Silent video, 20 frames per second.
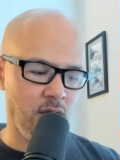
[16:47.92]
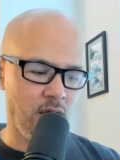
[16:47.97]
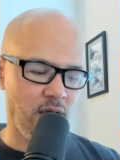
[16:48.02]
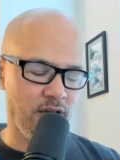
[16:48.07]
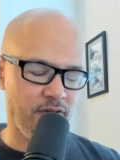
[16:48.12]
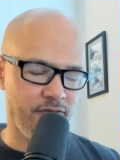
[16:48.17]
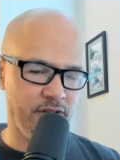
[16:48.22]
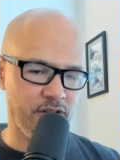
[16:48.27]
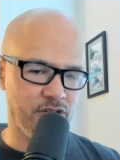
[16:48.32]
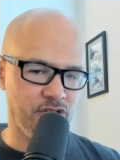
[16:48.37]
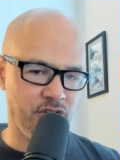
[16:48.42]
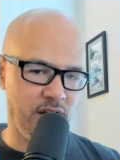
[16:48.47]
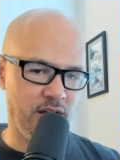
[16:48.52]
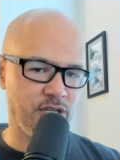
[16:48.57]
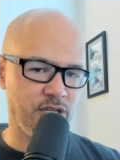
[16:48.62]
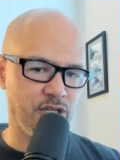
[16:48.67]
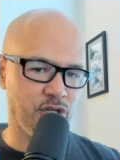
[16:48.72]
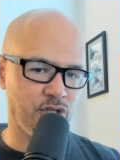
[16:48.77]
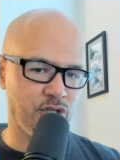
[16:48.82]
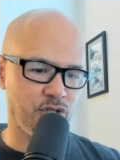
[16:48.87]
if it
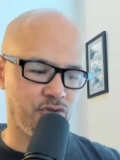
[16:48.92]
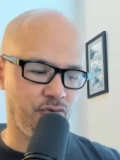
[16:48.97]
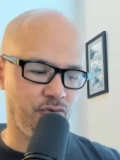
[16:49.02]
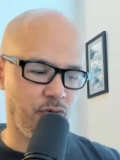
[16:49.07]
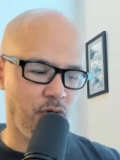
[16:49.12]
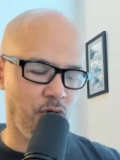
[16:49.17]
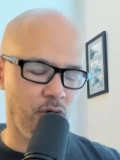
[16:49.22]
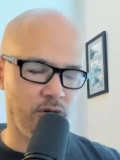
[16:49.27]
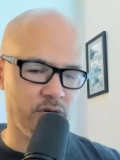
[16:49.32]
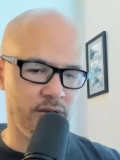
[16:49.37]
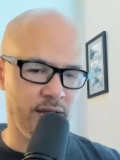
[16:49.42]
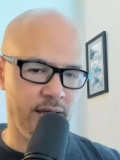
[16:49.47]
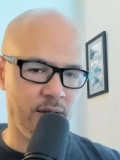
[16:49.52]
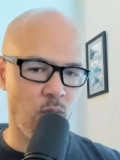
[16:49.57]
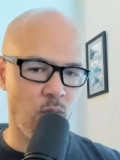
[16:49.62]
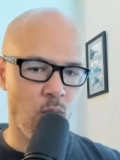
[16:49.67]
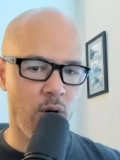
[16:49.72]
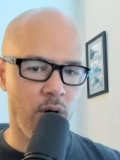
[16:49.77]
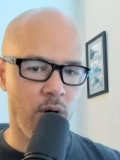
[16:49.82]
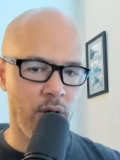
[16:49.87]
changes on day
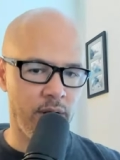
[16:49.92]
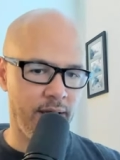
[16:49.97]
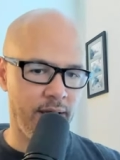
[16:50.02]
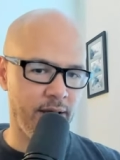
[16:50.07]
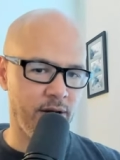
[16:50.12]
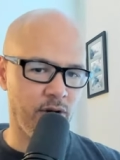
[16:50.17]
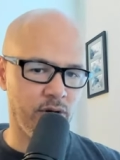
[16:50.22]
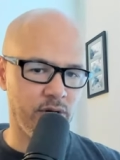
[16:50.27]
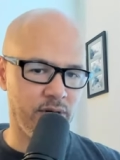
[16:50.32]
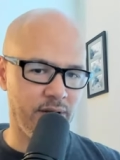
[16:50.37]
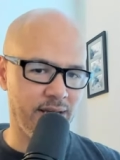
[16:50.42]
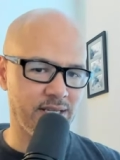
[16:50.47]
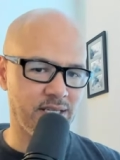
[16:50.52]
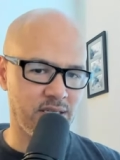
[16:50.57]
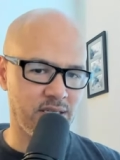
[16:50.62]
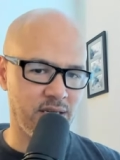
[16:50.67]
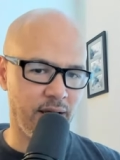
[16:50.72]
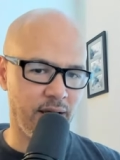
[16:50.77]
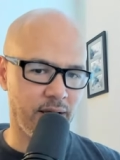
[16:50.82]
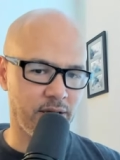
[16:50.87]
1 and on day
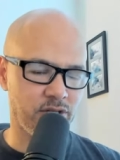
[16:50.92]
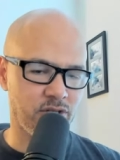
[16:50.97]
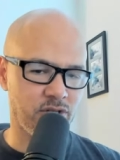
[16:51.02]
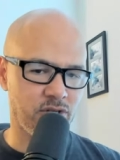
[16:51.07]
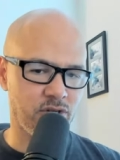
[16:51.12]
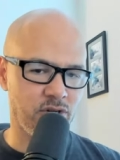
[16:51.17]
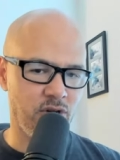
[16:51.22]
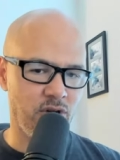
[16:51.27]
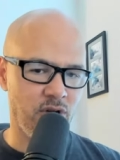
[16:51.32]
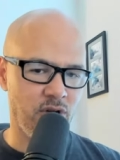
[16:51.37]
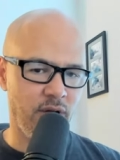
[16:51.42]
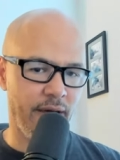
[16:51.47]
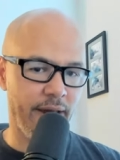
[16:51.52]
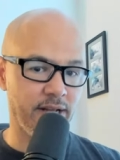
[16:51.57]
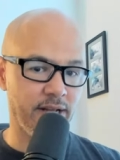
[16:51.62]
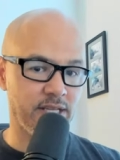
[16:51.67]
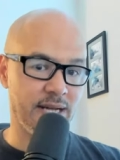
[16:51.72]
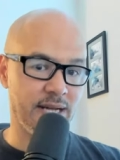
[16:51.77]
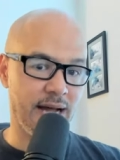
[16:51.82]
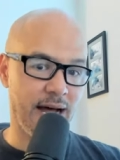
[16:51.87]
6 and
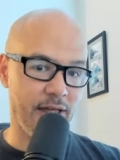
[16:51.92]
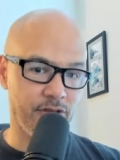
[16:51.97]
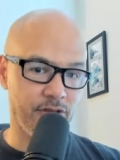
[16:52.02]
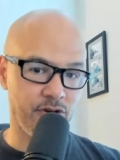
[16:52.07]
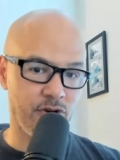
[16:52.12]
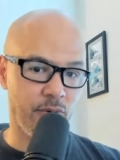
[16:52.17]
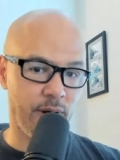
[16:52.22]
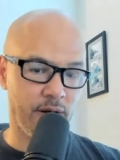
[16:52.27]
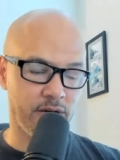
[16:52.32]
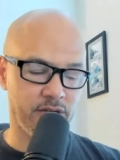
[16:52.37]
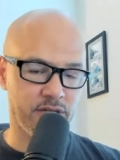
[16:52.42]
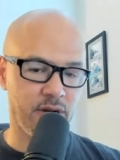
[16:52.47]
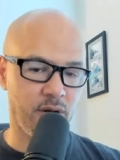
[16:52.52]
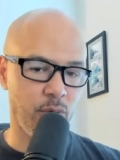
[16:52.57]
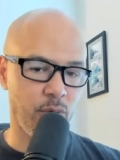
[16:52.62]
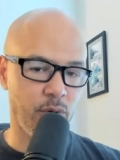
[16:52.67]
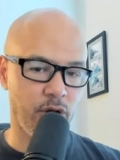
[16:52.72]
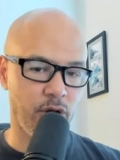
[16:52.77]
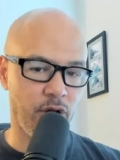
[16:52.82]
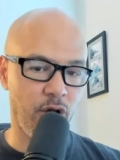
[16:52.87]
it's not the direction I
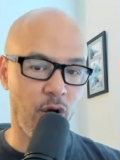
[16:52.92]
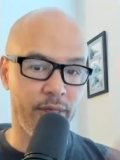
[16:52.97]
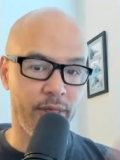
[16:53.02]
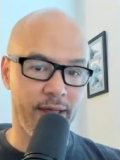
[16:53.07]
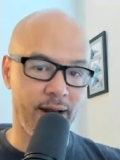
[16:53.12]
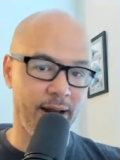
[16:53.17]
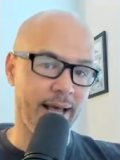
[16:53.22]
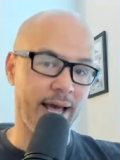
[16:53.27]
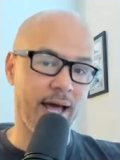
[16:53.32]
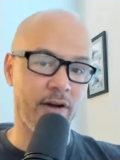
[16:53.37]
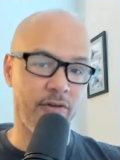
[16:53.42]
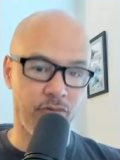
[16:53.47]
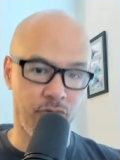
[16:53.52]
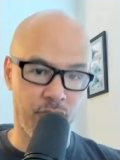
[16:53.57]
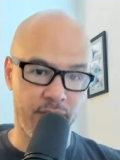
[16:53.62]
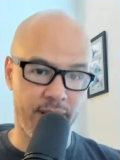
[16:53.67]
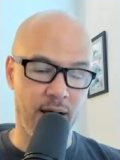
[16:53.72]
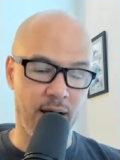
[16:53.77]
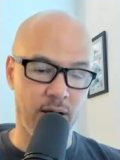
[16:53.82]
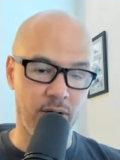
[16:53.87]
want to go, that I got to
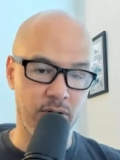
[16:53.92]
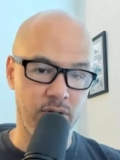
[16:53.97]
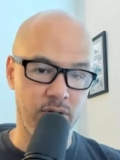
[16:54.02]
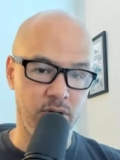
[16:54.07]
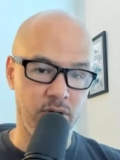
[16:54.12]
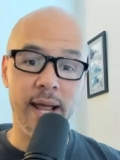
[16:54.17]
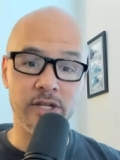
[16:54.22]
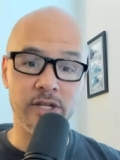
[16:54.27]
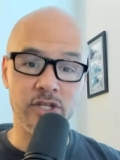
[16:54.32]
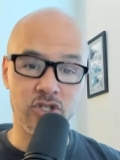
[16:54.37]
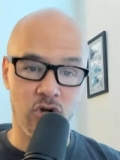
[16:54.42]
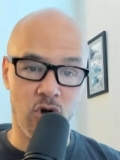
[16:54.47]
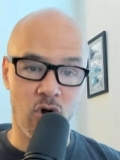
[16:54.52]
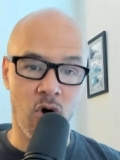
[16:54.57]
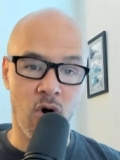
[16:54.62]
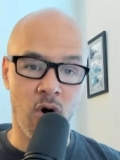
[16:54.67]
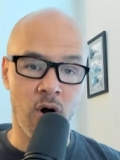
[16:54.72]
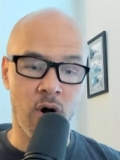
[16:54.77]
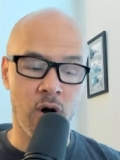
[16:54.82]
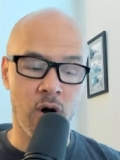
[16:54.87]
freak out. Trends
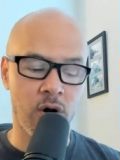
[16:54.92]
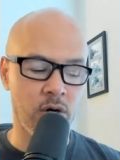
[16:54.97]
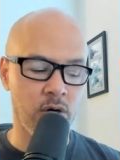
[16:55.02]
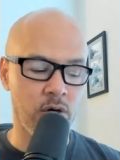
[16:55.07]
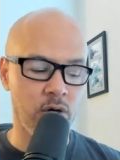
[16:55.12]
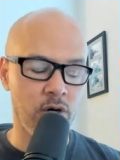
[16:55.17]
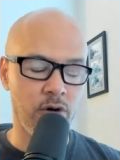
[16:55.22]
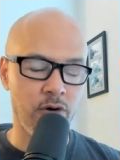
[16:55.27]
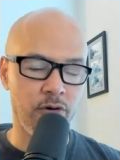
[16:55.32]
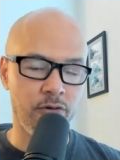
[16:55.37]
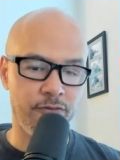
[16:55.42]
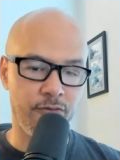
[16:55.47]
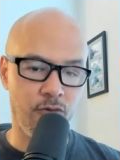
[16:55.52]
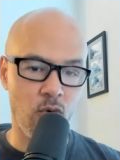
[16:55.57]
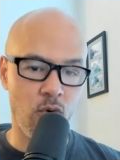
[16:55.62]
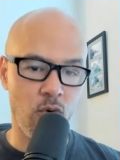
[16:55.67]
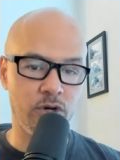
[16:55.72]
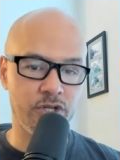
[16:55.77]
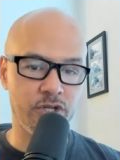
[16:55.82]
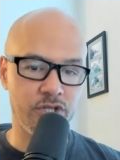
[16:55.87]
are
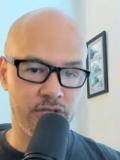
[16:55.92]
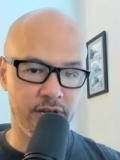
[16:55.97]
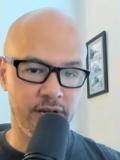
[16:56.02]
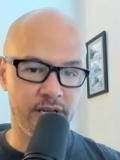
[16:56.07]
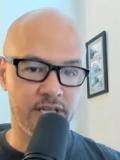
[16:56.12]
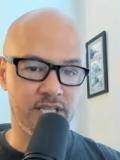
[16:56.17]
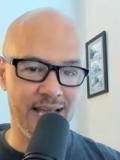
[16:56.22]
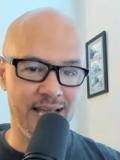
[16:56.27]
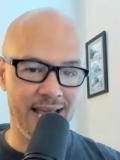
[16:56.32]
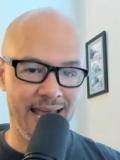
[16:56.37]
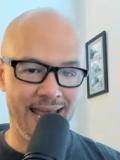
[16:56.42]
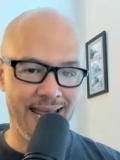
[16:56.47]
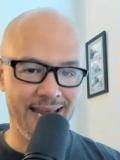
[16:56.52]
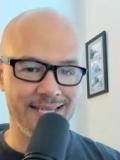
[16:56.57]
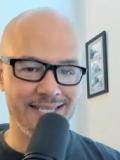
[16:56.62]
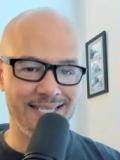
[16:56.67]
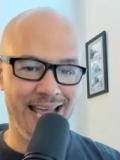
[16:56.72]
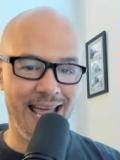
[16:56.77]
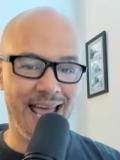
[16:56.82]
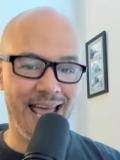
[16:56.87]
4, 6,
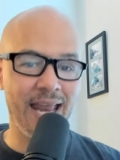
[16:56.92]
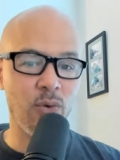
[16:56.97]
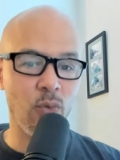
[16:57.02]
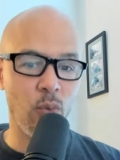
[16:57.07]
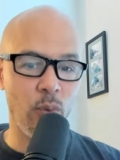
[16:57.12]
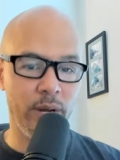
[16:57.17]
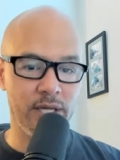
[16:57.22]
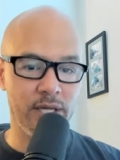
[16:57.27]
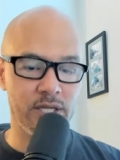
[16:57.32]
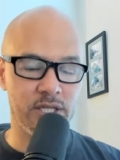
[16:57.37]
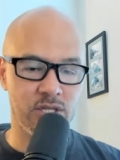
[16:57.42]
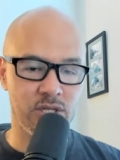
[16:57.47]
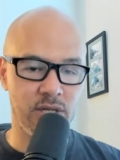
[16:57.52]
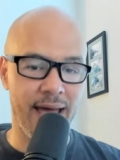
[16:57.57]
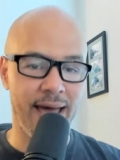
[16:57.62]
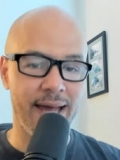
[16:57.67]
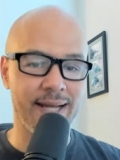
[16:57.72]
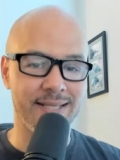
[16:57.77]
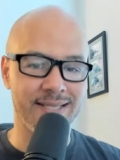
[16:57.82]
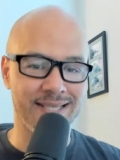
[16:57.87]
8, 10 weeks
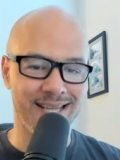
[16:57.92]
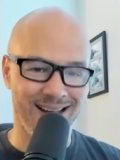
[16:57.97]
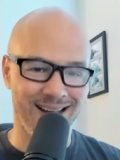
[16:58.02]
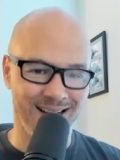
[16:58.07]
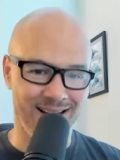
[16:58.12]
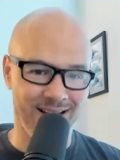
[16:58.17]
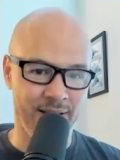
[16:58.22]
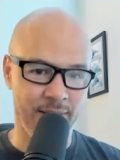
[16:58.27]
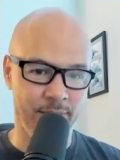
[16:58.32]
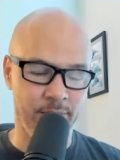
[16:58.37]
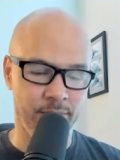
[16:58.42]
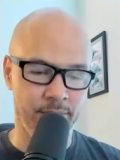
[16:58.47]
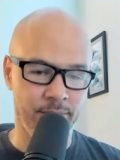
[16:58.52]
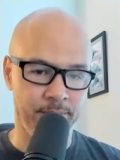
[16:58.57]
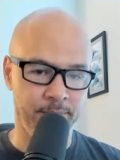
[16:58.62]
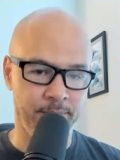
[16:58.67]
at a time.